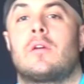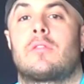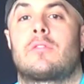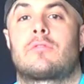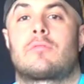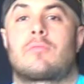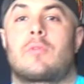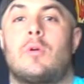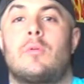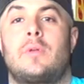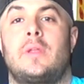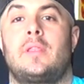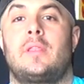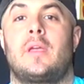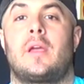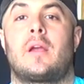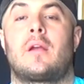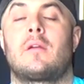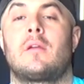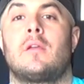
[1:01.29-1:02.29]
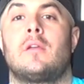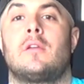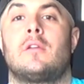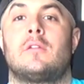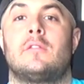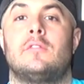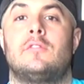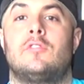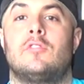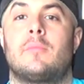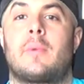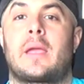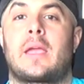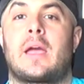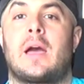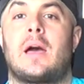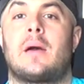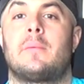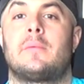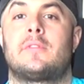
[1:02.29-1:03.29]
Throw it in there, do my
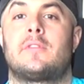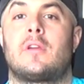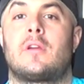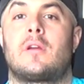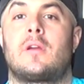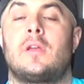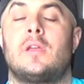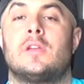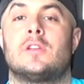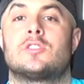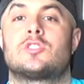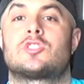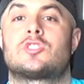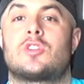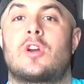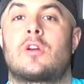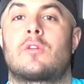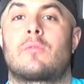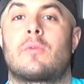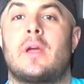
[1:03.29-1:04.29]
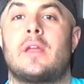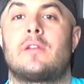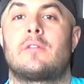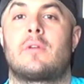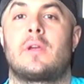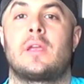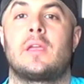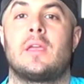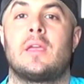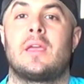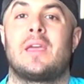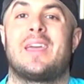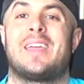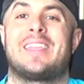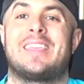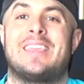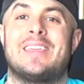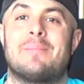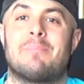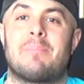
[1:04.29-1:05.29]
commentary, start rendering,
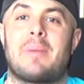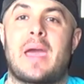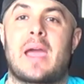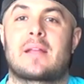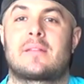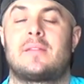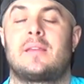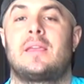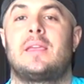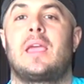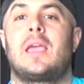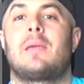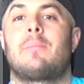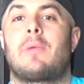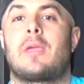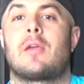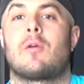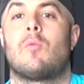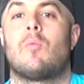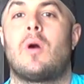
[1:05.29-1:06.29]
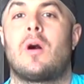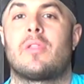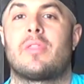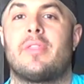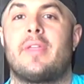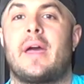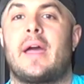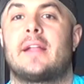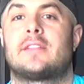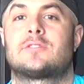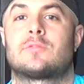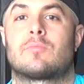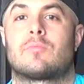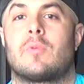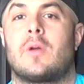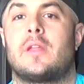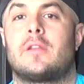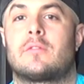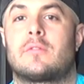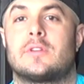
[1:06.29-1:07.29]
and get back to gaming while that's
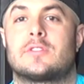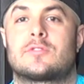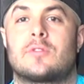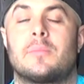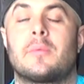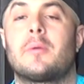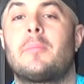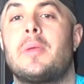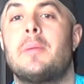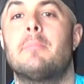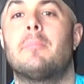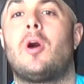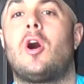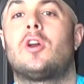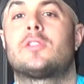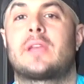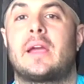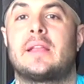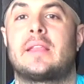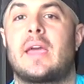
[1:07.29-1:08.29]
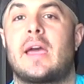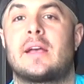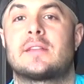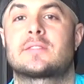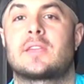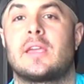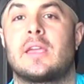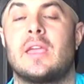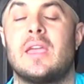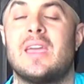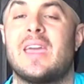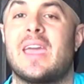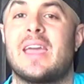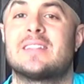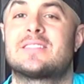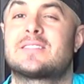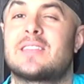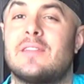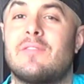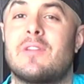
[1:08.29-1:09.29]
rendering. So I'm going to be multitasking
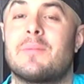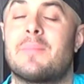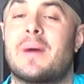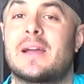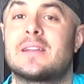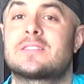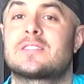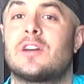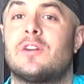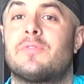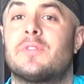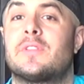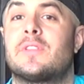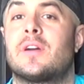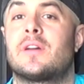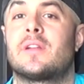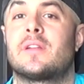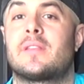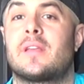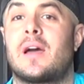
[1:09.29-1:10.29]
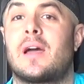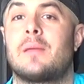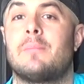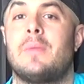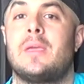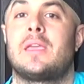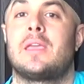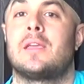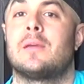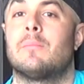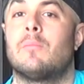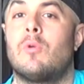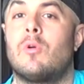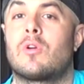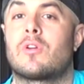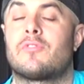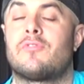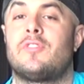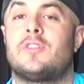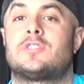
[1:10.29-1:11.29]
and saving myself a ton of time, making it
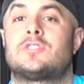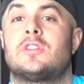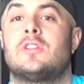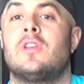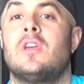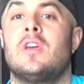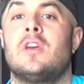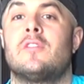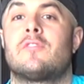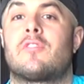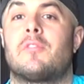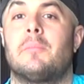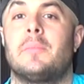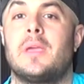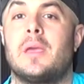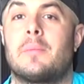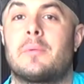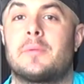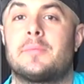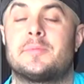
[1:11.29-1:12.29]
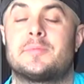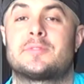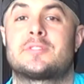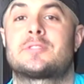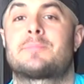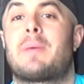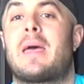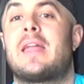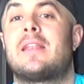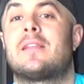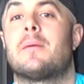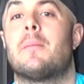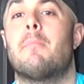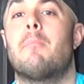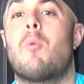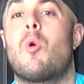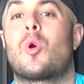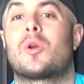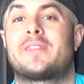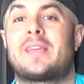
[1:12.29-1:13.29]
more efficient for me able to spend
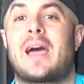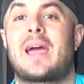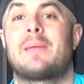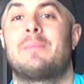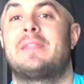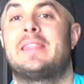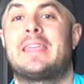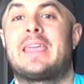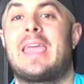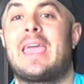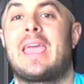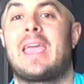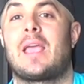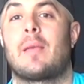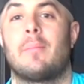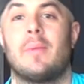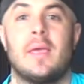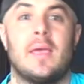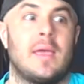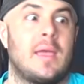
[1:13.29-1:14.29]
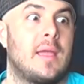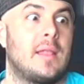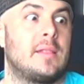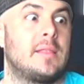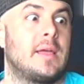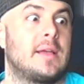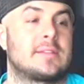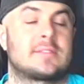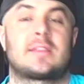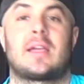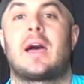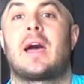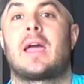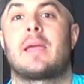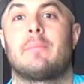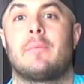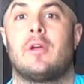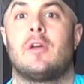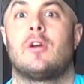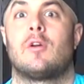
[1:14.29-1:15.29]
more time in the game and less
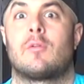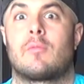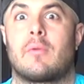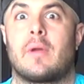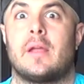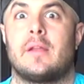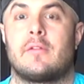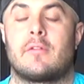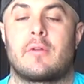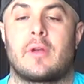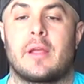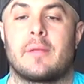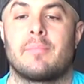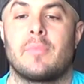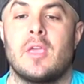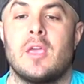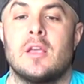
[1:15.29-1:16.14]
time rendering.